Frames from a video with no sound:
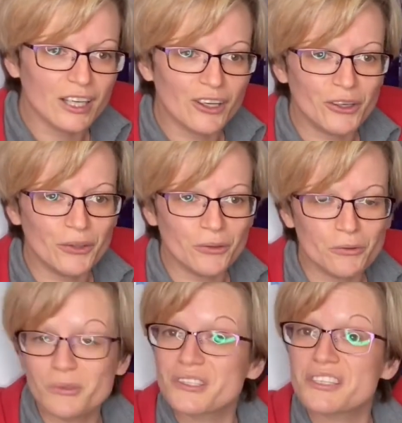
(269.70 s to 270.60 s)
who
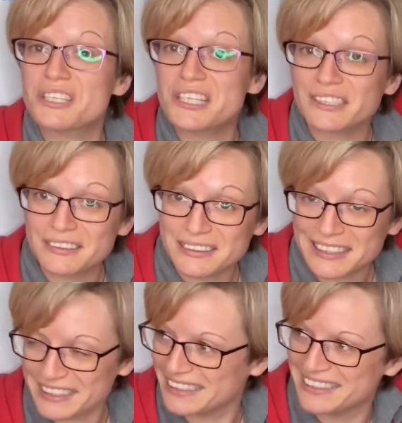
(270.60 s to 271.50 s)
was the chilled
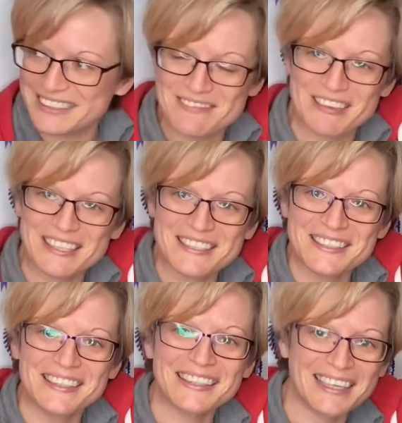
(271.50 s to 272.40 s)

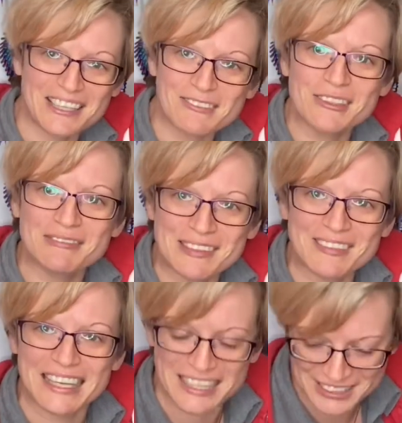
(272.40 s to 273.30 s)
person, the kind of lovely
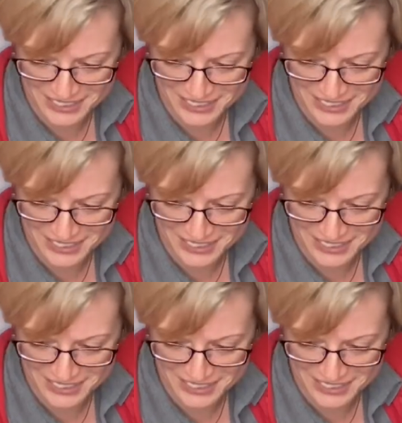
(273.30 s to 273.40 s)
relaxed